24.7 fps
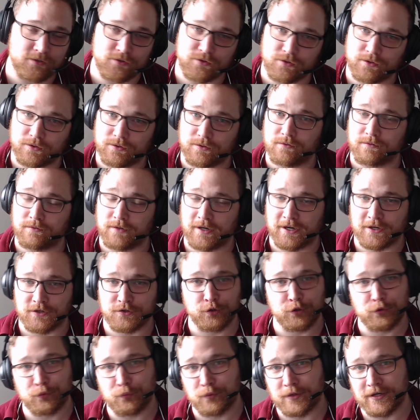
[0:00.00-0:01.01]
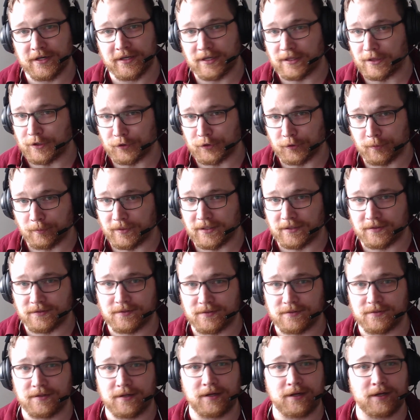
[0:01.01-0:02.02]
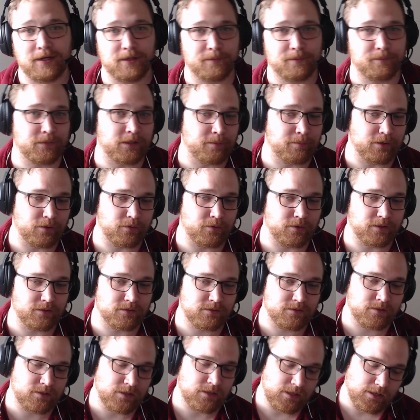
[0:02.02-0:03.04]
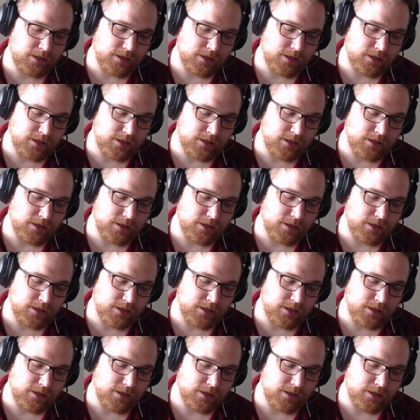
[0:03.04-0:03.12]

so I started reading a little bit about it.